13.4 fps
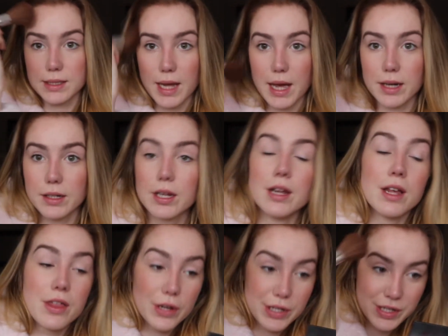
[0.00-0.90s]
dead.
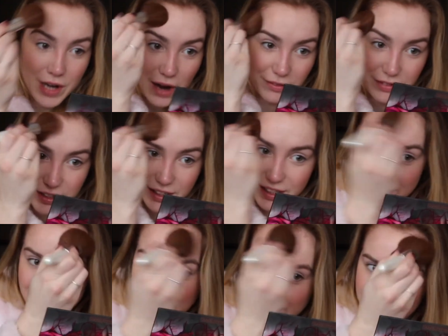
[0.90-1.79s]
There's not really
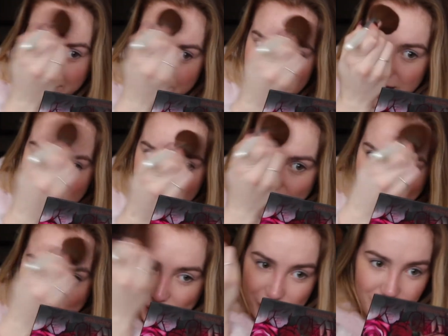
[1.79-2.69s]
like
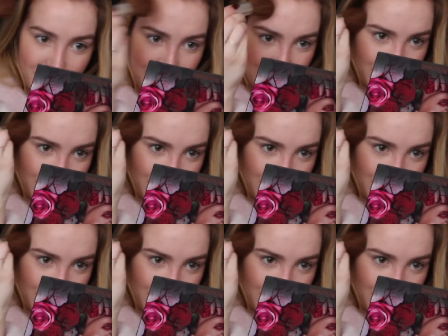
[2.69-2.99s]
a